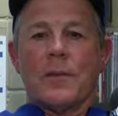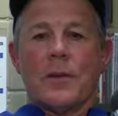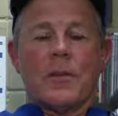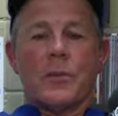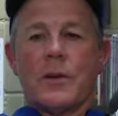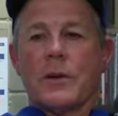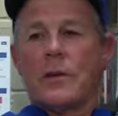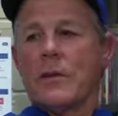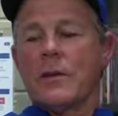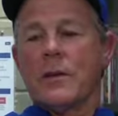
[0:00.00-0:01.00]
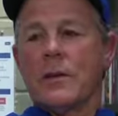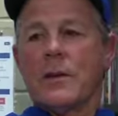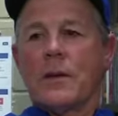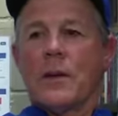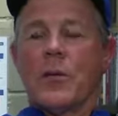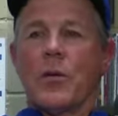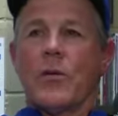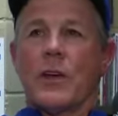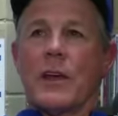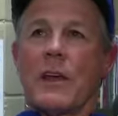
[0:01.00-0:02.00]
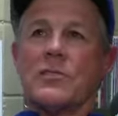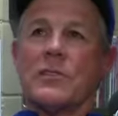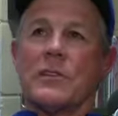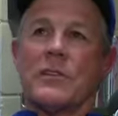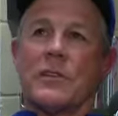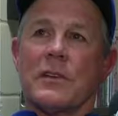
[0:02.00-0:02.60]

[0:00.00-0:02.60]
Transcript: there's been a number of occasions